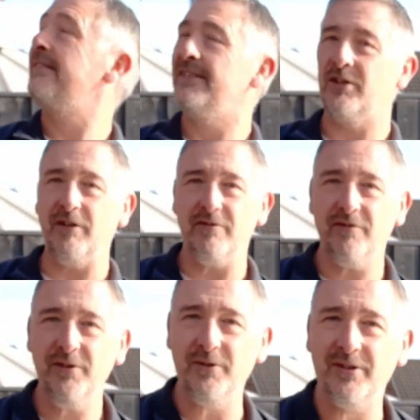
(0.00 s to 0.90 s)
looking for
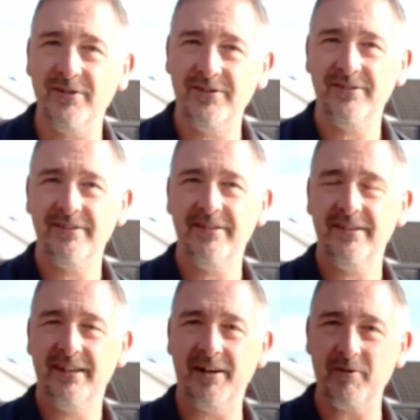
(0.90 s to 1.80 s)
food,
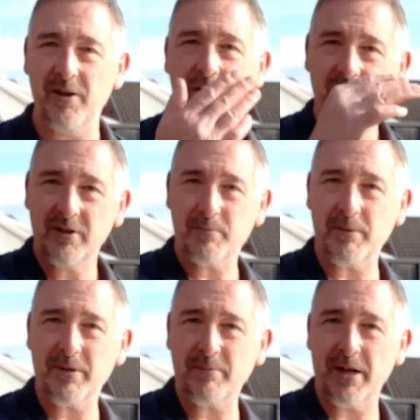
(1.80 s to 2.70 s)
and I'm going tap
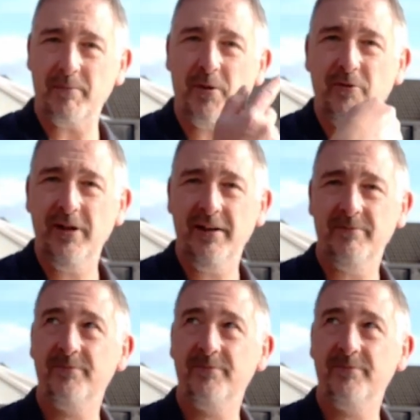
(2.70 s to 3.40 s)
tap tap tap over here.